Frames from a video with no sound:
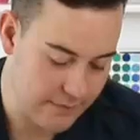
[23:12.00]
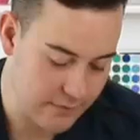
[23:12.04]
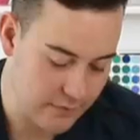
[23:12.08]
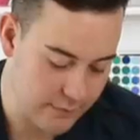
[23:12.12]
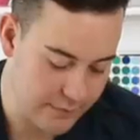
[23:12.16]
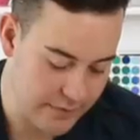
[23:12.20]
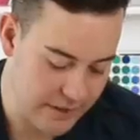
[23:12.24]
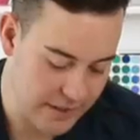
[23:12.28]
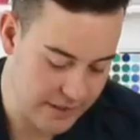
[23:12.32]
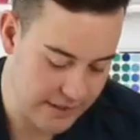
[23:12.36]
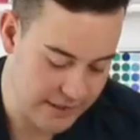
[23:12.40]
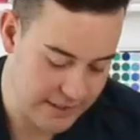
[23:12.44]
will
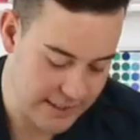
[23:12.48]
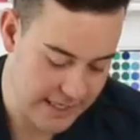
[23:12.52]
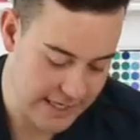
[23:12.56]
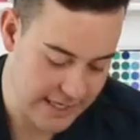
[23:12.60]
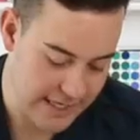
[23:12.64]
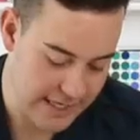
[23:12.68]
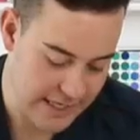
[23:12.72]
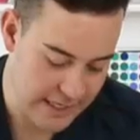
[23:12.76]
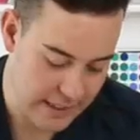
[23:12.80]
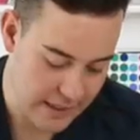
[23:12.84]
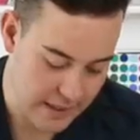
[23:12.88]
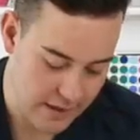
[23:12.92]
be a
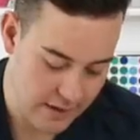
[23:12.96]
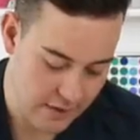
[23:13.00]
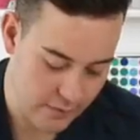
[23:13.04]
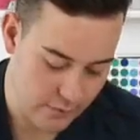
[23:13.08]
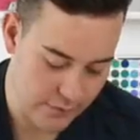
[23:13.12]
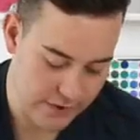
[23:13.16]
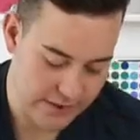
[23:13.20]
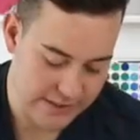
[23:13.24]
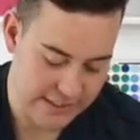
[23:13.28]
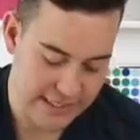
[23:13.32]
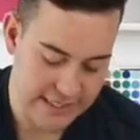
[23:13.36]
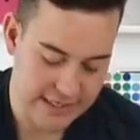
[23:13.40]
day
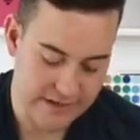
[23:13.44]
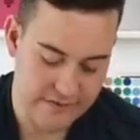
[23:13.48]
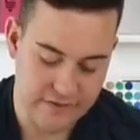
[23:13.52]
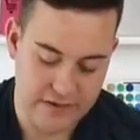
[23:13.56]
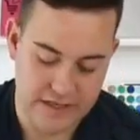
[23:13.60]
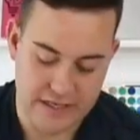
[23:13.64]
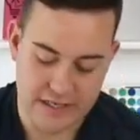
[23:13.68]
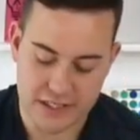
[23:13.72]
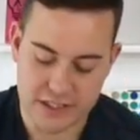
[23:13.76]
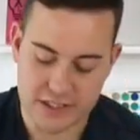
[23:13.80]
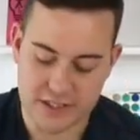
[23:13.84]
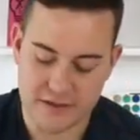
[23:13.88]
we take
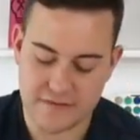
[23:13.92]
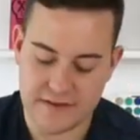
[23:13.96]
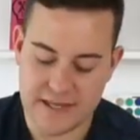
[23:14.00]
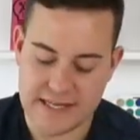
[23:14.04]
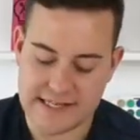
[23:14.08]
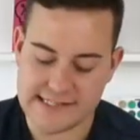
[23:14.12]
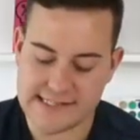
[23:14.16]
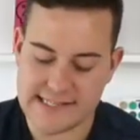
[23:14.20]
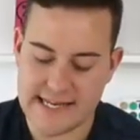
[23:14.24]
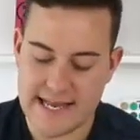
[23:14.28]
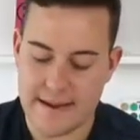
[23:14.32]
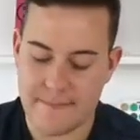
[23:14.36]
advantage of
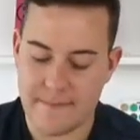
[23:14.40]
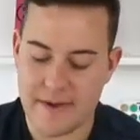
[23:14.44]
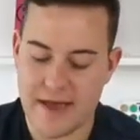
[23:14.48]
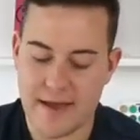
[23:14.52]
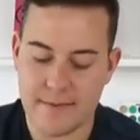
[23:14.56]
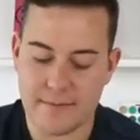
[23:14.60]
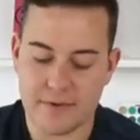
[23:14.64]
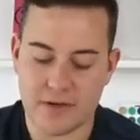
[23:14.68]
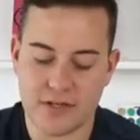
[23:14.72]
that SnapMAT,